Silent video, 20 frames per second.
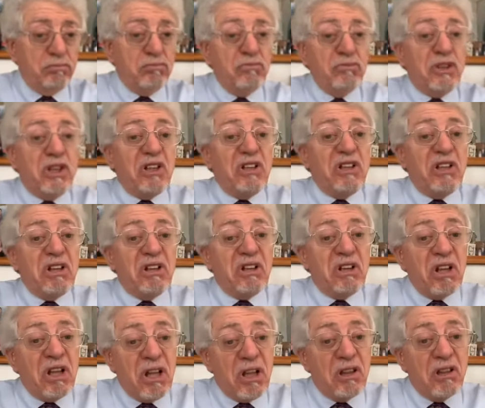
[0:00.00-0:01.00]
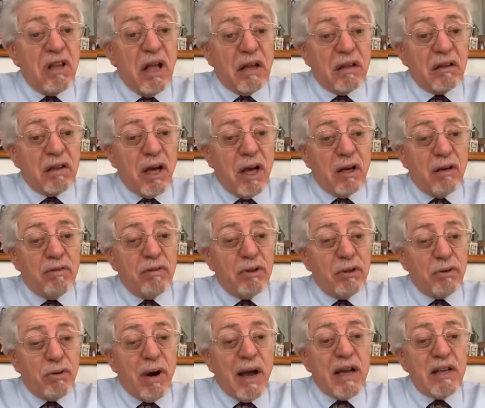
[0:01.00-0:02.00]
Did he need that kind of a
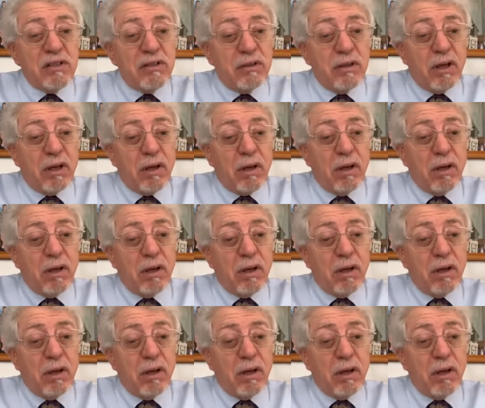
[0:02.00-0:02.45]
drastic